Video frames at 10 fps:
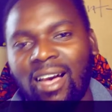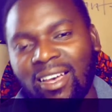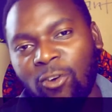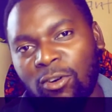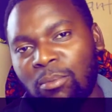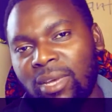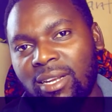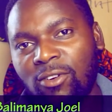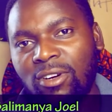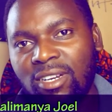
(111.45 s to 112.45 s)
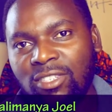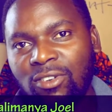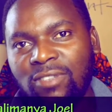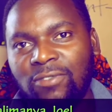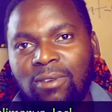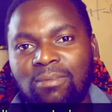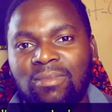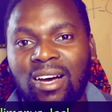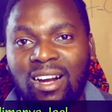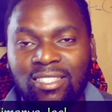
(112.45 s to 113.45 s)
I got many connections from
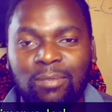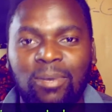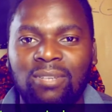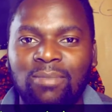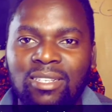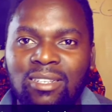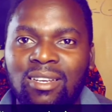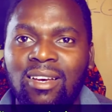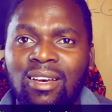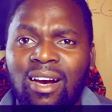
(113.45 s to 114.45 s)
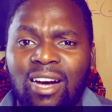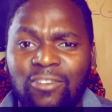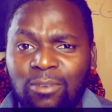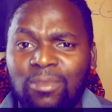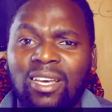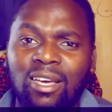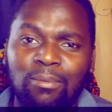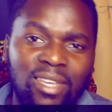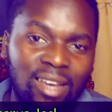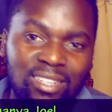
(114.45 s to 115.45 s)
the art department, and from there
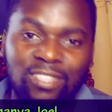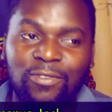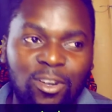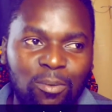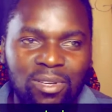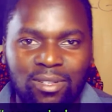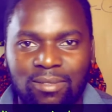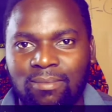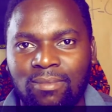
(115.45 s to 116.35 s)
I began developing.